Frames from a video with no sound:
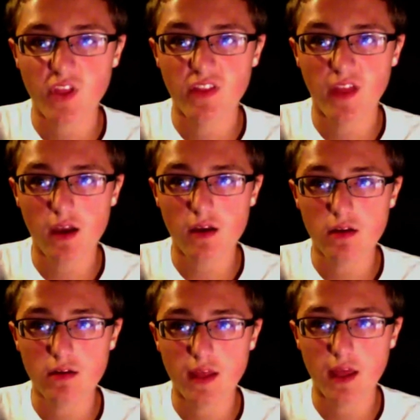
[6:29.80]
That
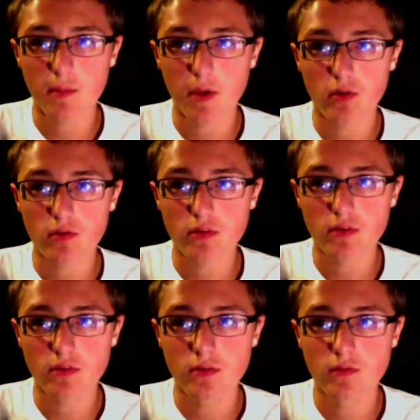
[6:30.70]
came out
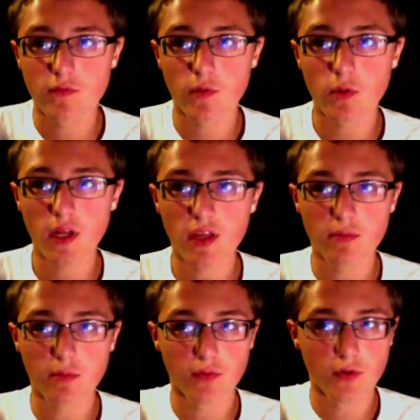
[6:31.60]
4 days
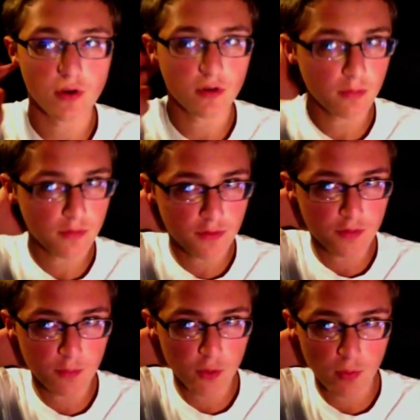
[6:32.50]
before Christmas,
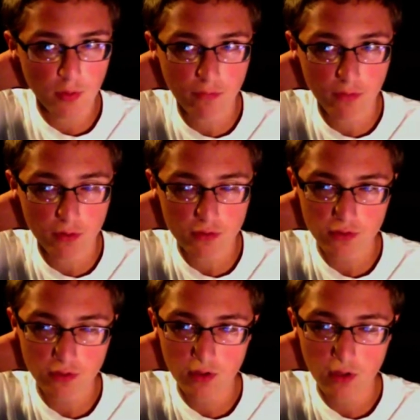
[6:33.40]
December 21st.
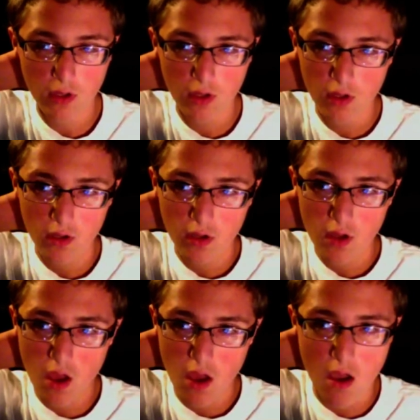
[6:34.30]

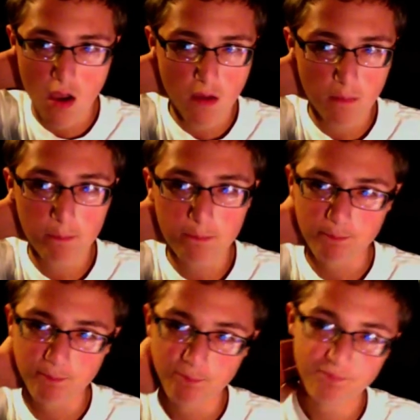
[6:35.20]
But
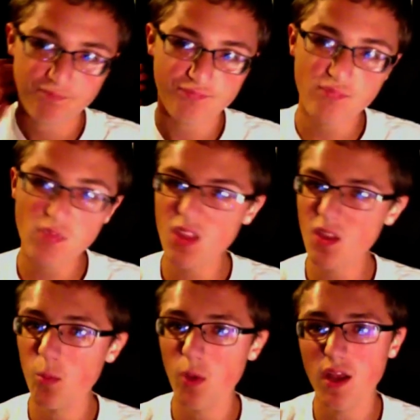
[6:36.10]

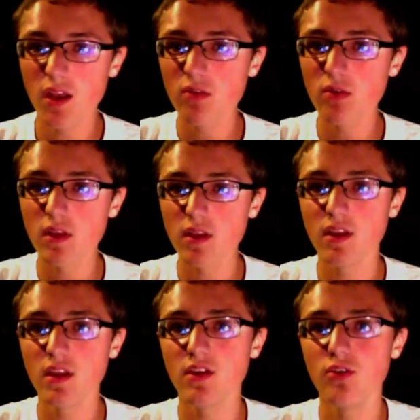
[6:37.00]
I never really
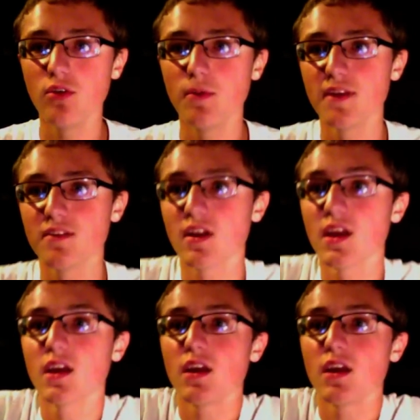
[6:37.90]
did YouTube as like,